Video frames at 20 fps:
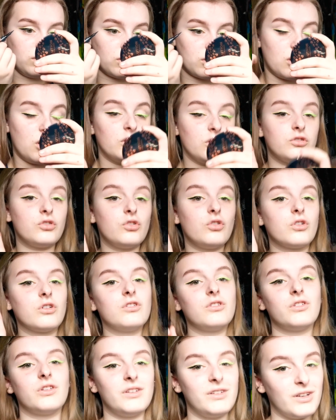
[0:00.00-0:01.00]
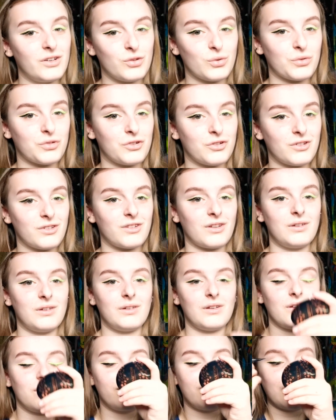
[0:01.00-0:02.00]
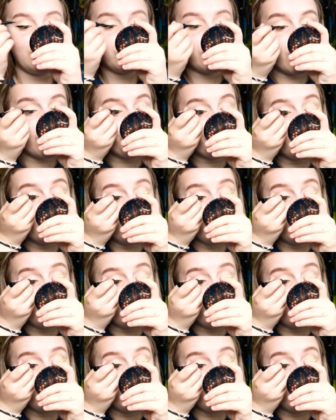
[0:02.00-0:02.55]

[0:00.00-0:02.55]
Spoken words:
Can't talk and do the dishwasher at the same time.